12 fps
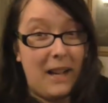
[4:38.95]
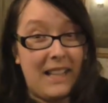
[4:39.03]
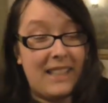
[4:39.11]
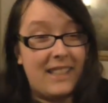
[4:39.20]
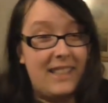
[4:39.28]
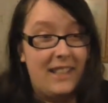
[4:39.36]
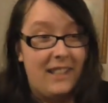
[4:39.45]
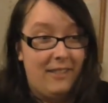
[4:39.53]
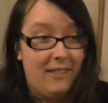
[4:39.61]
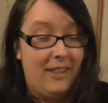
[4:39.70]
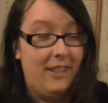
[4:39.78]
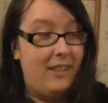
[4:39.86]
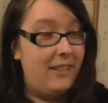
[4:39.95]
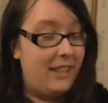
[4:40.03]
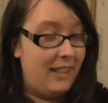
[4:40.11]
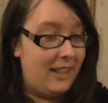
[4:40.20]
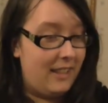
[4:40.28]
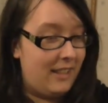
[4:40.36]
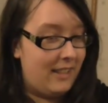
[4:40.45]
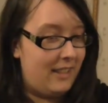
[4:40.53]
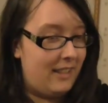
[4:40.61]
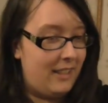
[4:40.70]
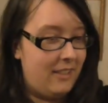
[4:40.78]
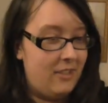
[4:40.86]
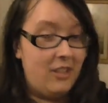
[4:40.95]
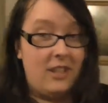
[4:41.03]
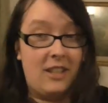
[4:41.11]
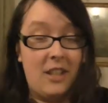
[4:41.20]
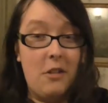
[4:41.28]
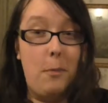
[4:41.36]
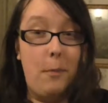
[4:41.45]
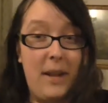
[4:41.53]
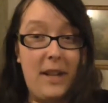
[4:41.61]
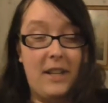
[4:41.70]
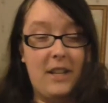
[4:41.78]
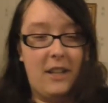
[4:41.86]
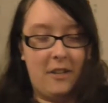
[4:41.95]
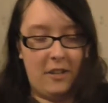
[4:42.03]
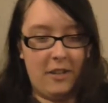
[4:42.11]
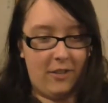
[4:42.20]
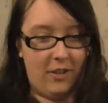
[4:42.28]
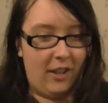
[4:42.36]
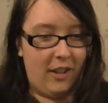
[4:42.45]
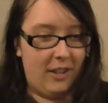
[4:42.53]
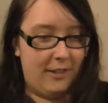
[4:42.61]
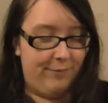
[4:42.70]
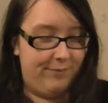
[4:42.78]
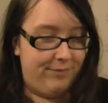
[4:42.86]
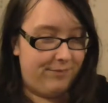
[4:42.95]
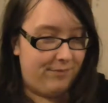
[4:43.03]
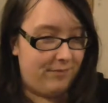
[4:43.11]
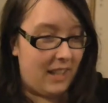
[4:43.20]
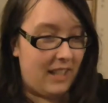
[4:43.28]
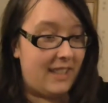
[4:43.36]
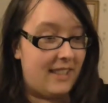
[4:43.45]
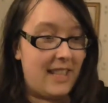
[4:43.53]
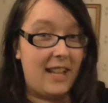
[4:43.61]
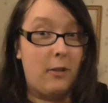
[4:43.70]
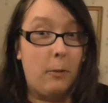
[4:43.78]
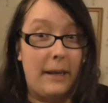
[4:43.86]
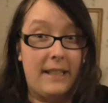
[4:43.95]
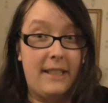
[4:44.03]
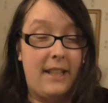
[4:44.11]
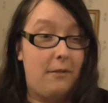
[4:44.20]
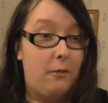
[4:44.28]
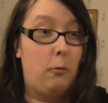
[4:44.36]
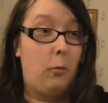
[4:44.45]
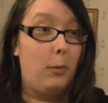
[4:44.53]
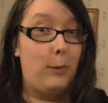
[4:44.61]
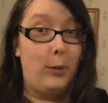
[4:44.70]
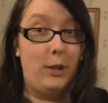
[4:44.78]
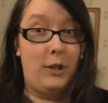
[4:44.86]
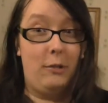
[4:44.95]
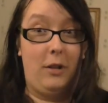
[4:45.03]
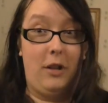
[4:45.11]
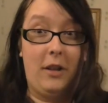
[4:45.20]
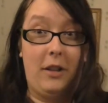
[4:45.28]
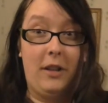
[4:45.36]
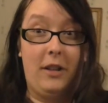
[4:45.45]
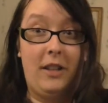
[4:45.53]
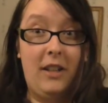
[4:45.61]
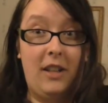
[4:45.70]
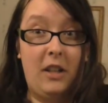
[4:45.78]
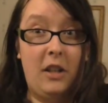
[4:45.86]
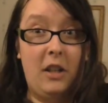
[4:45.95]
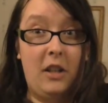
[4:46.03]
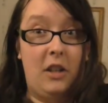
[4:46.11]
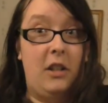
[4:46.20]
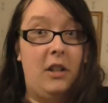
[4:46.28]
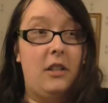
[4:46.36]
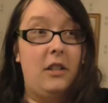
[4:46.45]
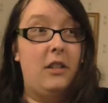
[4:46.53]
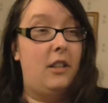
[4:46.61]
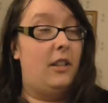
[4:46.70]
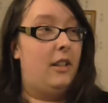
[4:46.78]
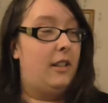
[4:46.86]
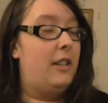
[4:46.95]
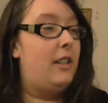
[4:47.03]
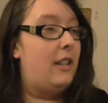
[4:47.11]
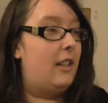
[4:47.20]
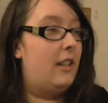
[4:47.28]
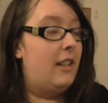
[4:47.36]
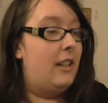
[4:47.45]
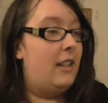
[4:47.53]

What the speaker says: massive. It was so big you could have got a segue to get from one point to another. Oh dear.